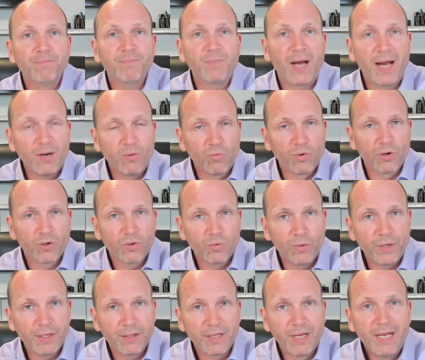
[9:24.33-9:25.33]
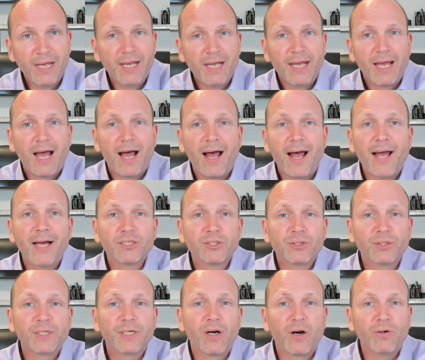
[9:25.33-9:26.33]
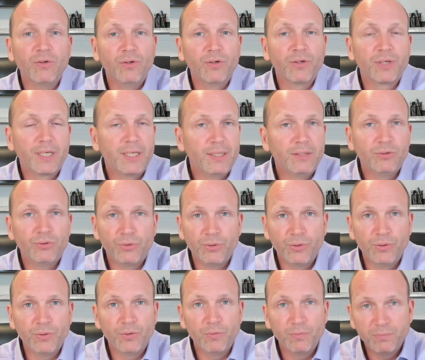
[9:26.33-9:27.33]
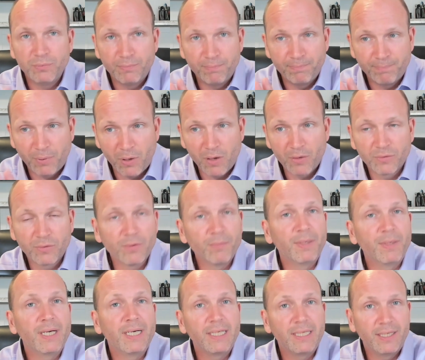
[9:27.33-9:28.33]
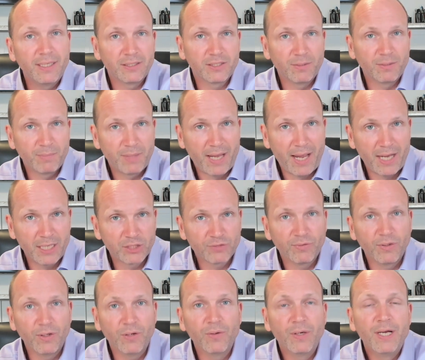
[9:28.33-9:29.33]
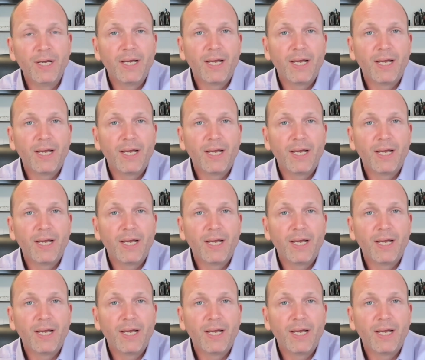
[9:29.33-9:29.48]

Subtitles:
I work with actually are looking to park their money, get some cash flow.